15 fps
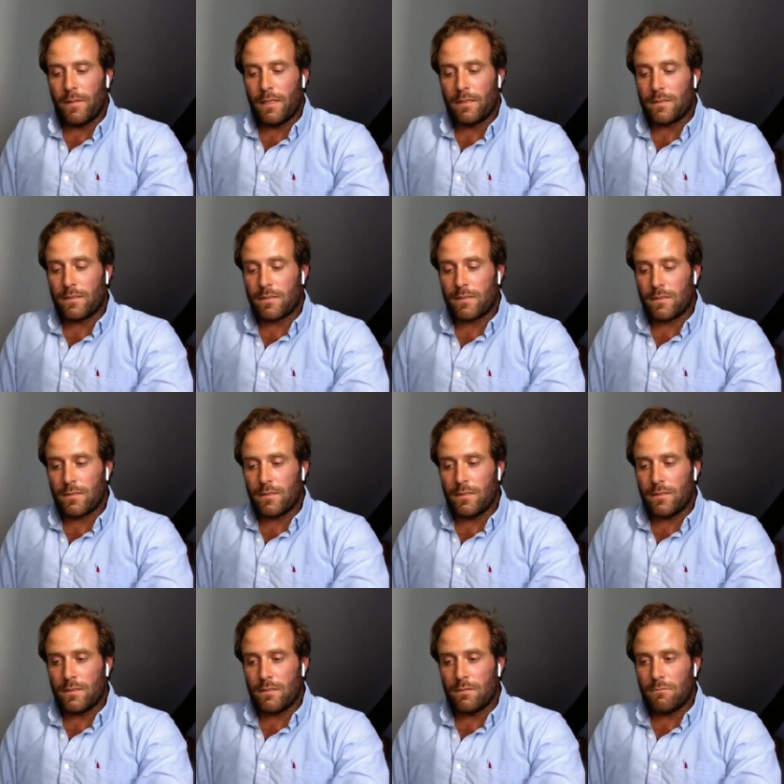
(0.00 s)
It's
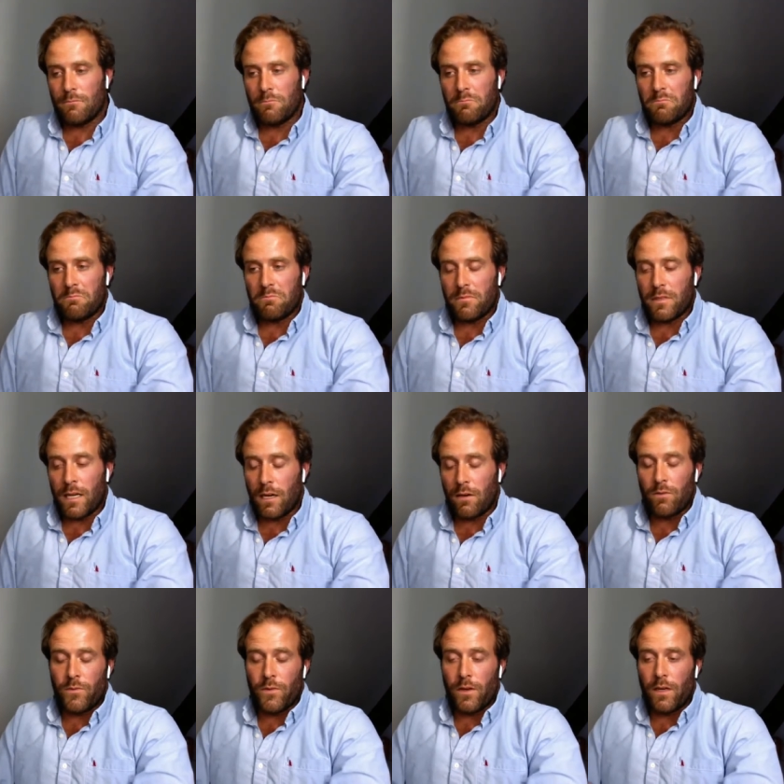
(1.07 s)

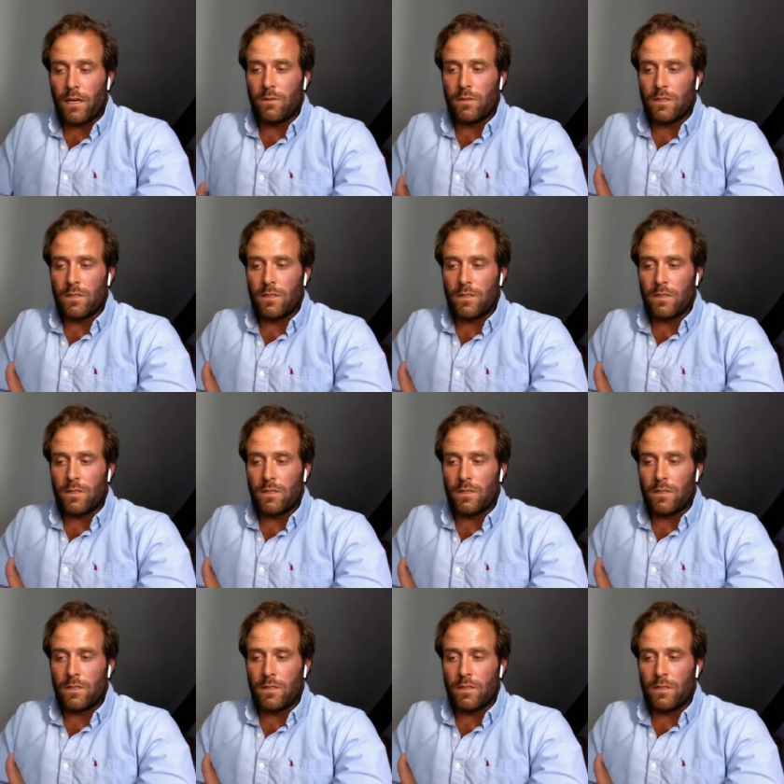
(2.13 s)
now